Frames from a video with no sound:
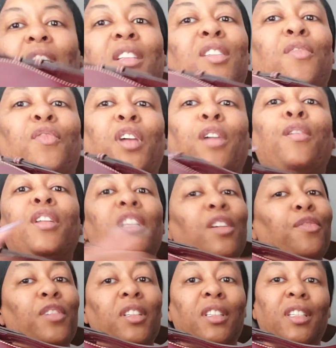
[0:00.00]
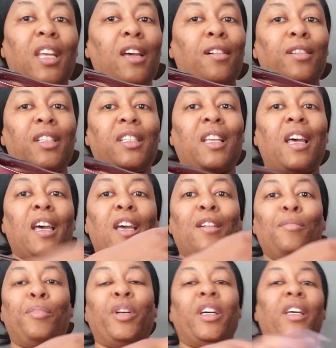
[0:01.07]
It's a very different style
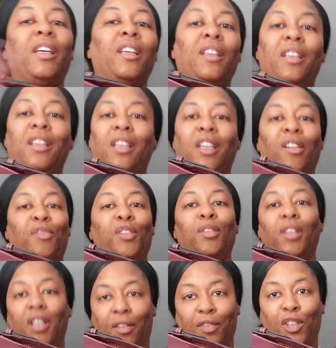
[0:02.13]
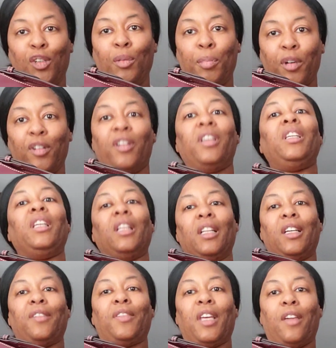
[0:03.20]
design, but if you love Cooper, you
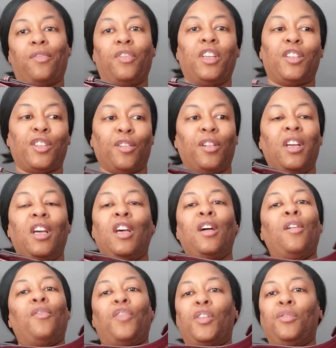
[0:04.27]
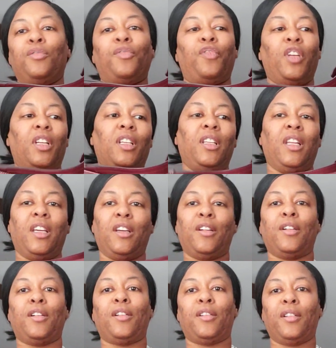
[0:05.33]
love that feature. Phone fit in
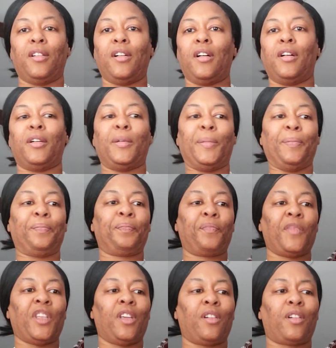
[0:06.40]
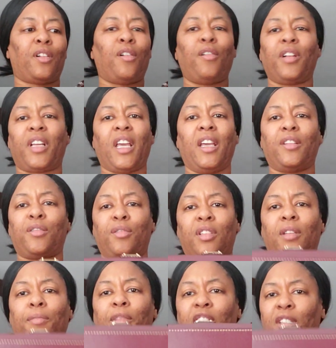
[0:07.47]
there, um, card case or
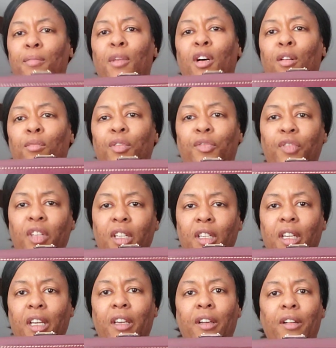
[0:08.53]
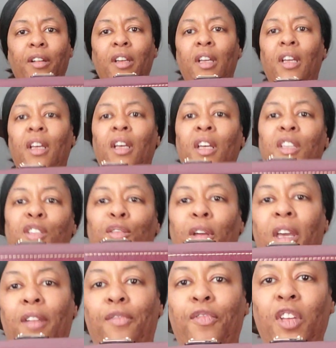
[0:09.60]
something small would fit in there.
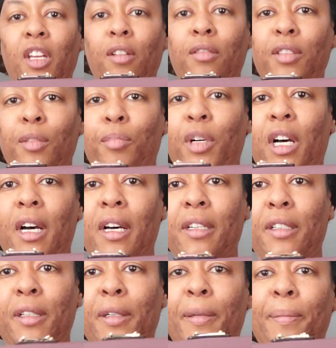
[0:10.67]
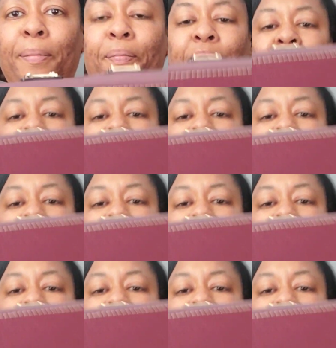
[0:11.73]
You had feet on the bottom.